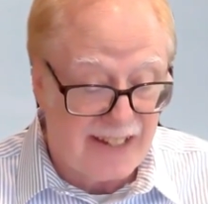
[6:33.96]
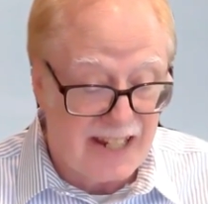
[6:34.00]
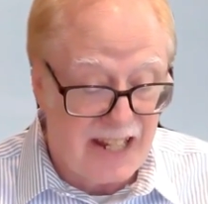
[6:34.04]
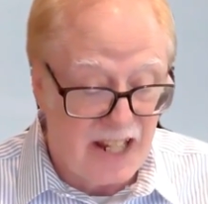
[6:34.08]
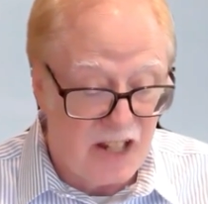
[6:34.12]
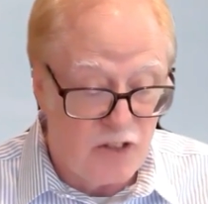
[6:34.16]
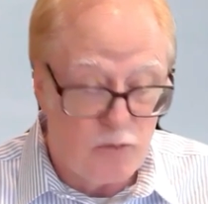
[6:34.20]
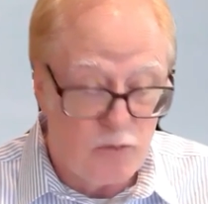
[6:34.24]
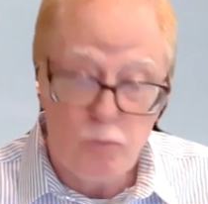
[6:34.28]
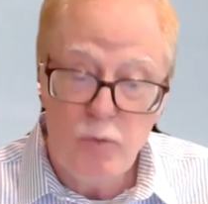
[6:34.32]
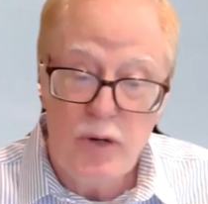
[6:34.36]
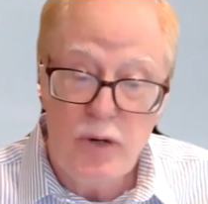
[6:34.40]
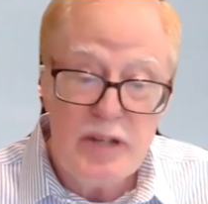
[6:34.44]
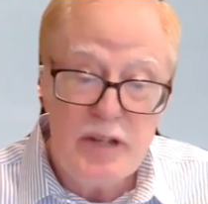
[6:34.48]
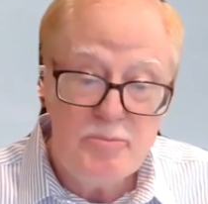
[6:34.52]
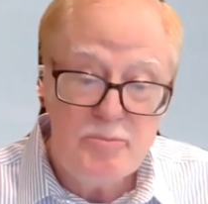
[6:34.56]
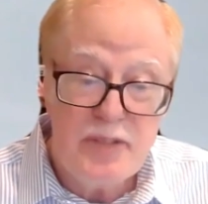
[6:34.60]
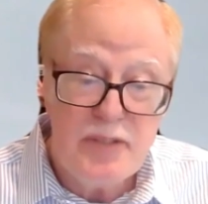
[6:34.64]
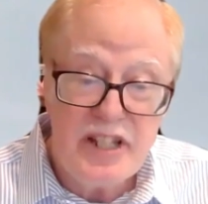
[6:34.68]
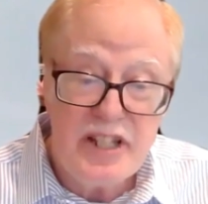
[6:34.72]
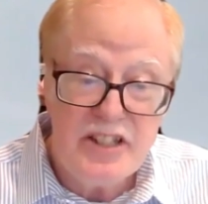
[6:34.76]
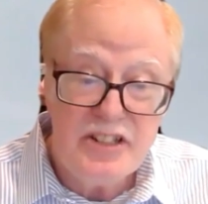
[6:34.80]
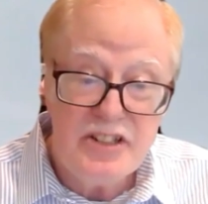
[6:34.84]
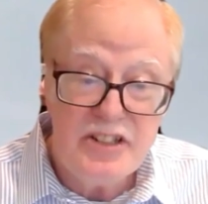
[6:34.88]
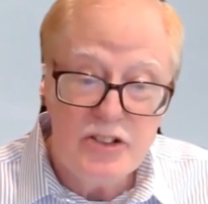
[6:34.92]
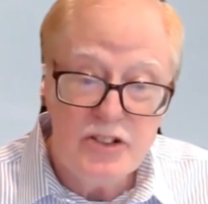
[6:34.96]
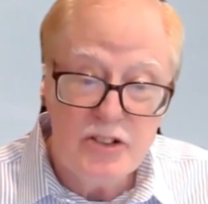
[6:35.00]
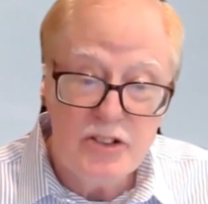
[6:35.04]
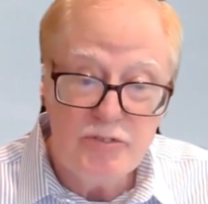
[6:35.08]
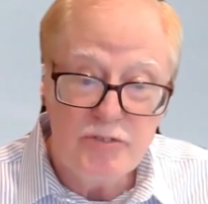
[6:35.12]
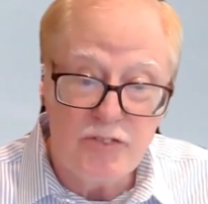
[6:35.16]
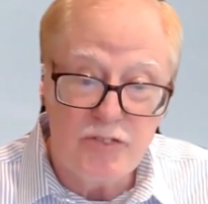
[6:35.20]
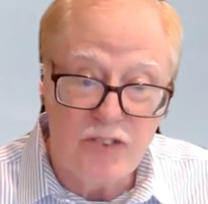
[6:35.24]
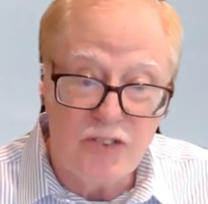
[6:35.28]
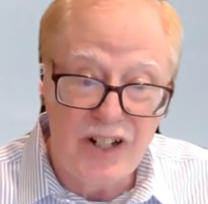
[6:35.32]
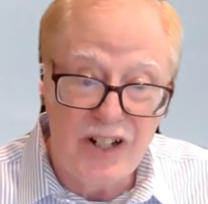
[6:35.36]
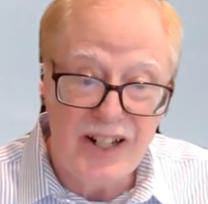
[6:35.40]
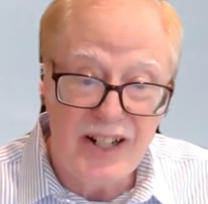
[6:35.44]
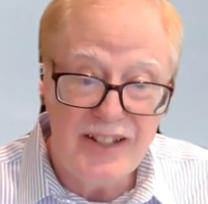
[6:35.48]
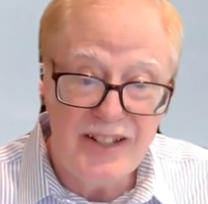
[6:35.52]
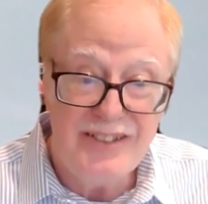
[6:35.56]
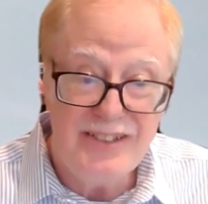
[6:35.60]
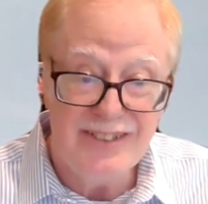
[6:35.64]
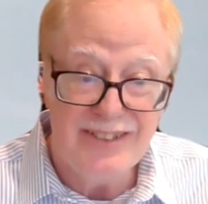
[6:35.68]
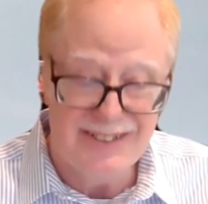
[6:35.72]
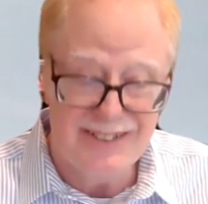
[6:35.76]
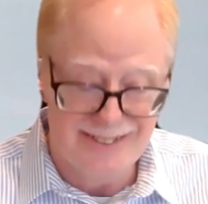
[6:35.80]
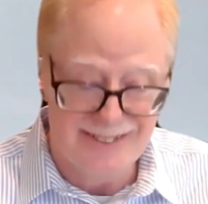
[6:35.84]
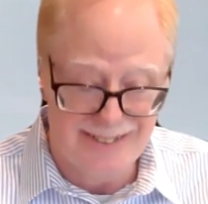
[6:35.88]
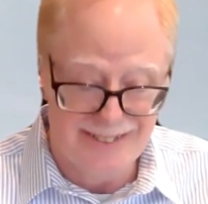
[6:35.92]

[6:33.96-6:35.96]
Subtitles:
Can we meet your friend?